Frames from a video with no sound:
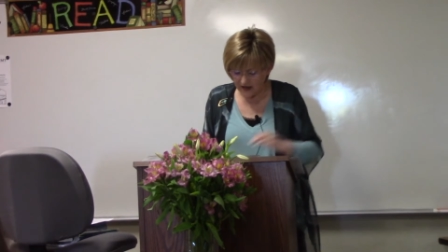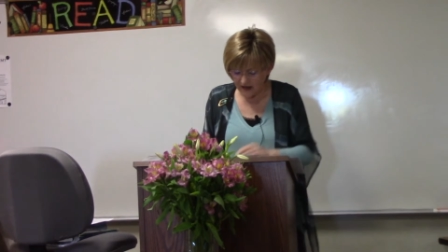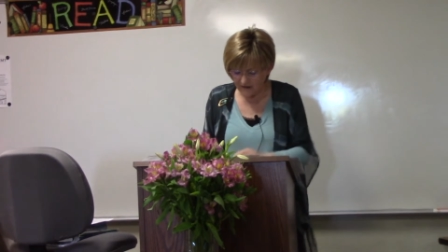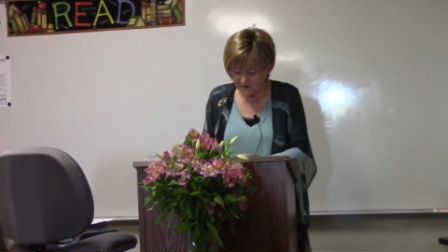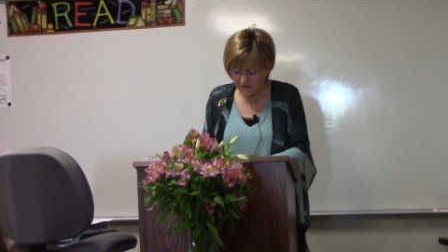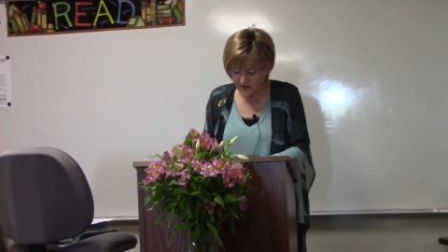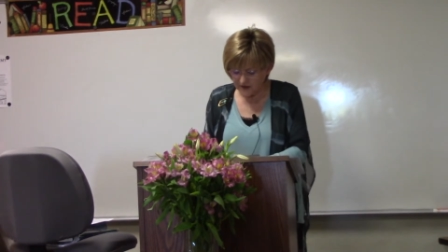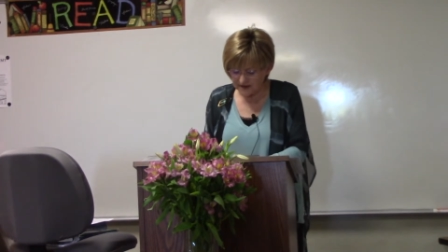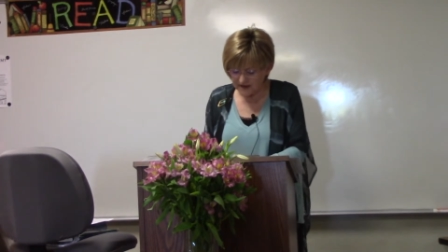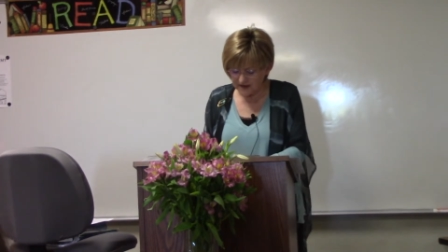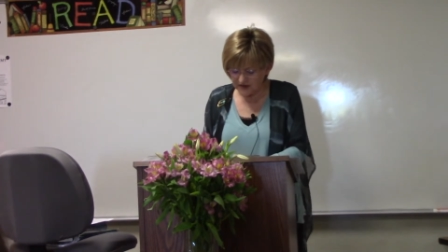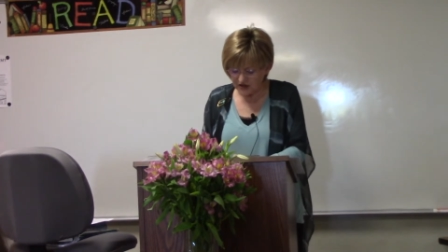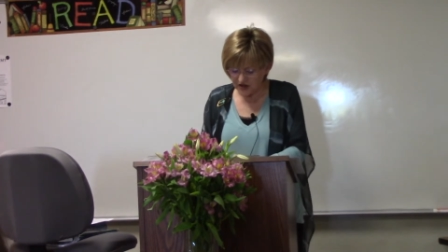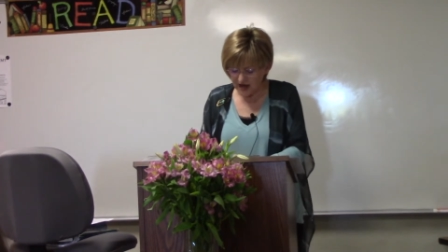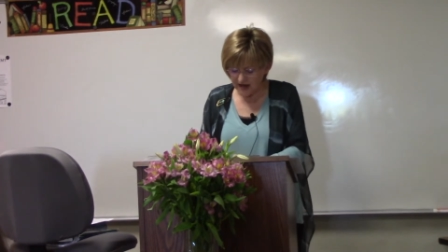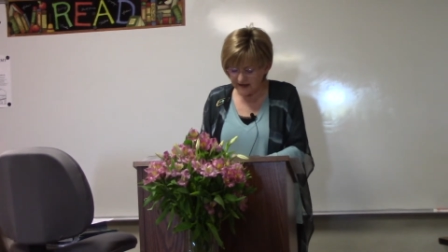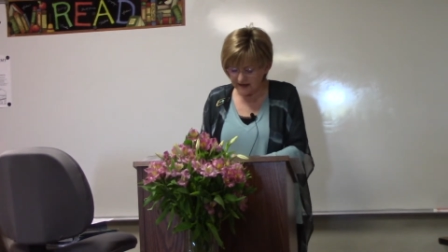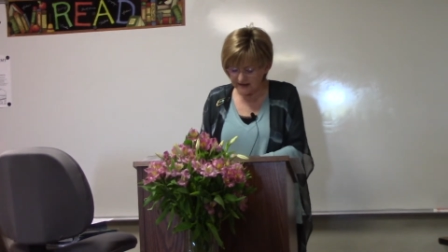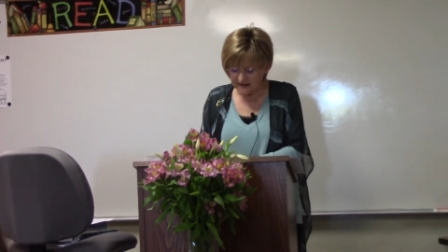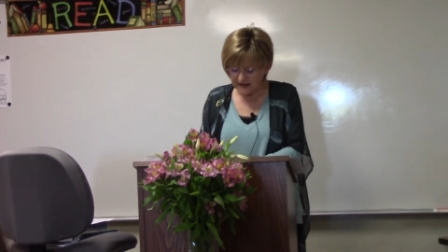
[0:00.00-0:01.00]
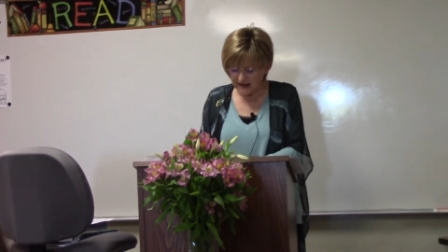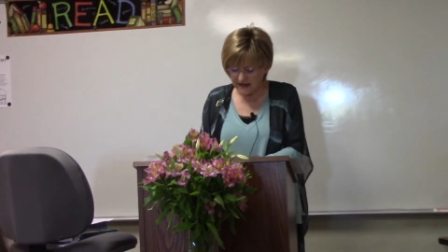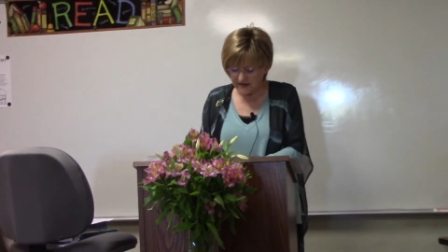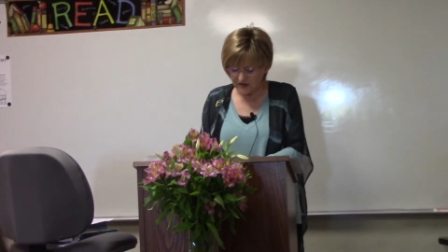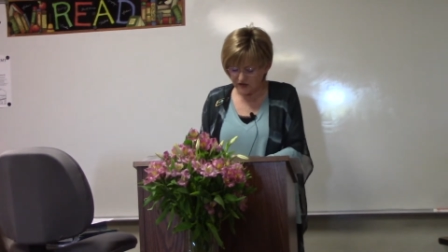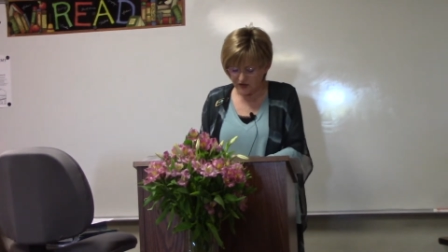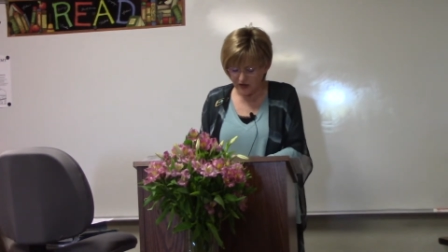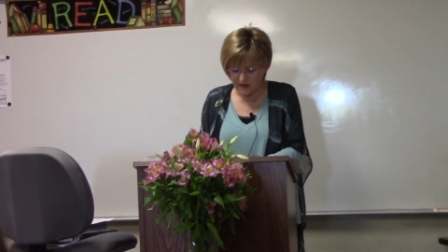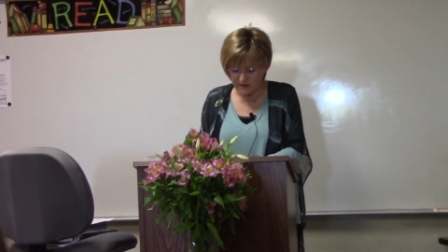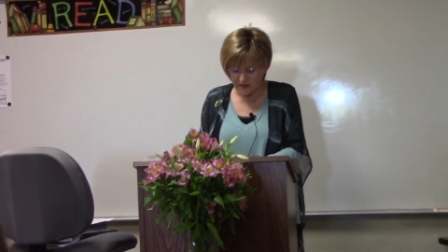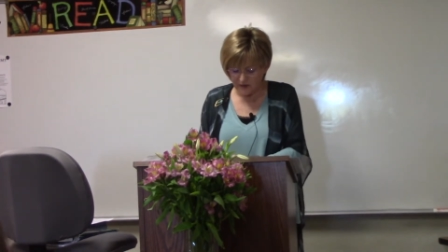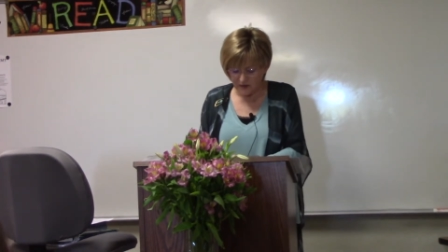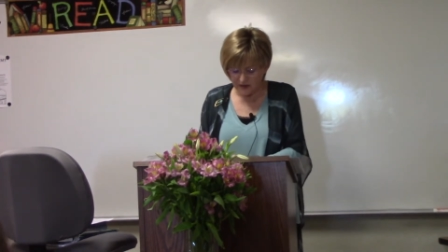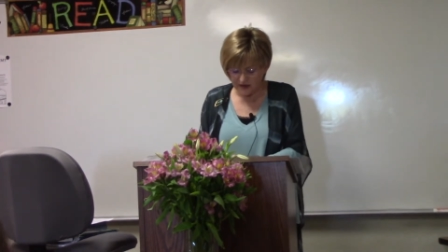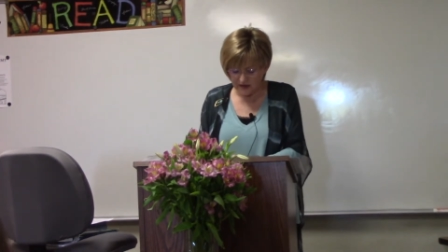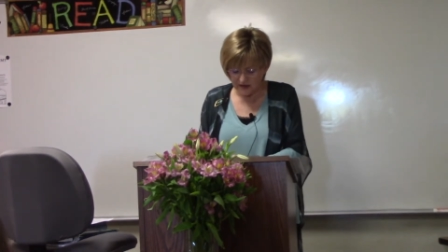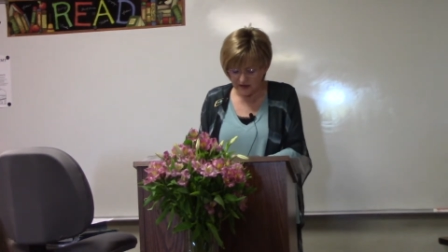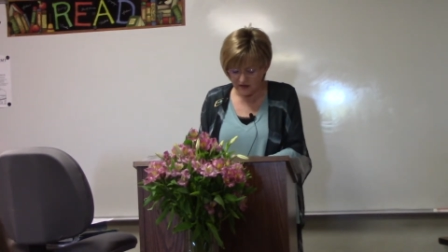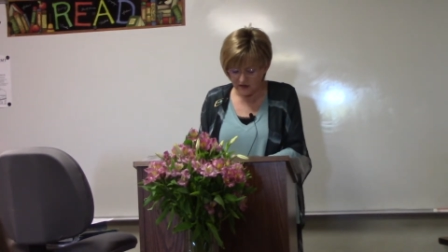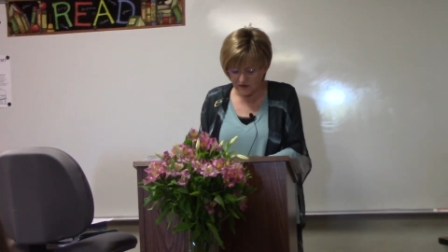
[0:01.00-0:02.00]
At first, the Chinese had trouble
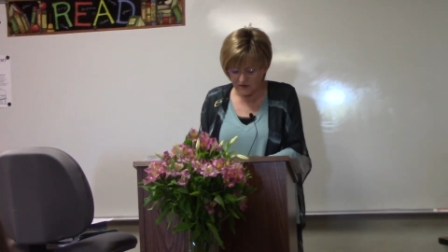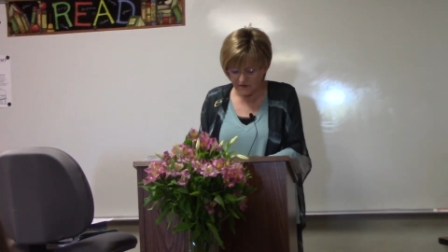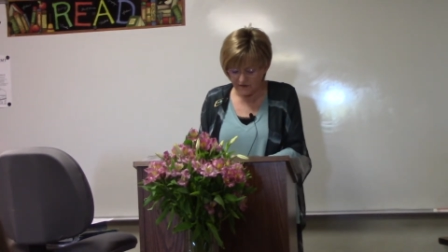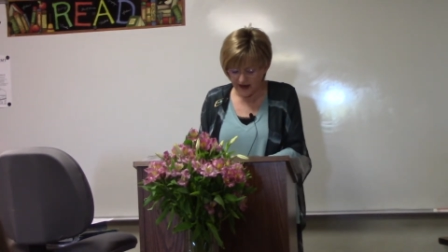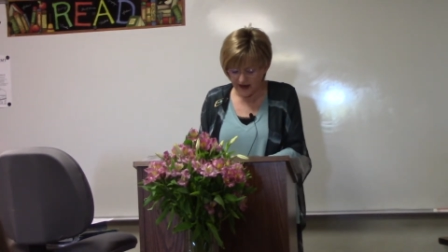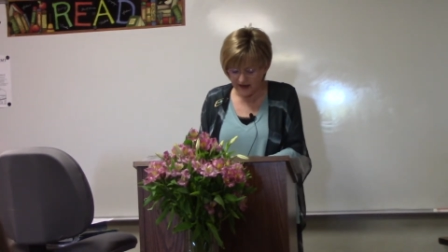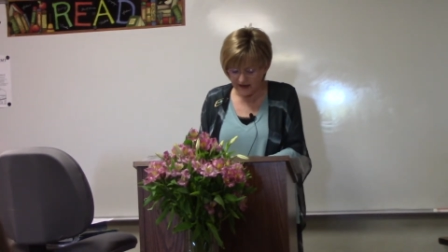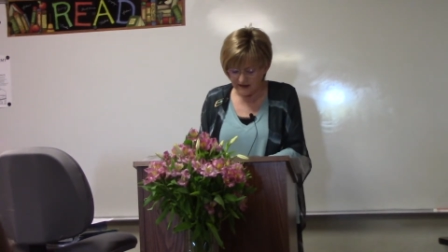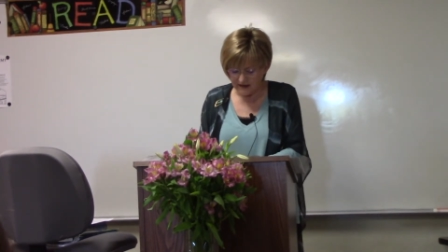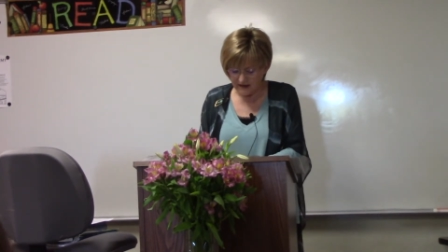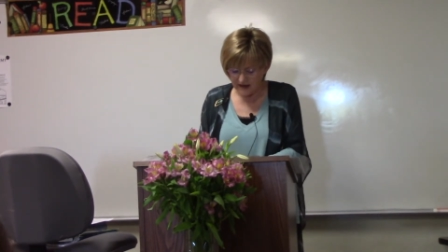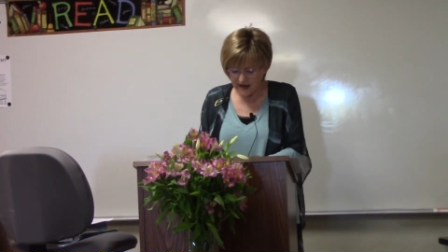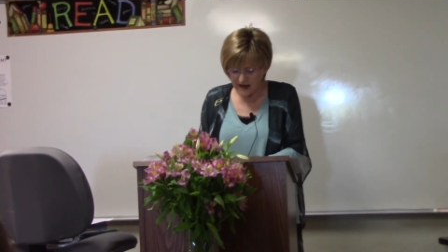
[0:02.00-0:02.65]
with the new faith.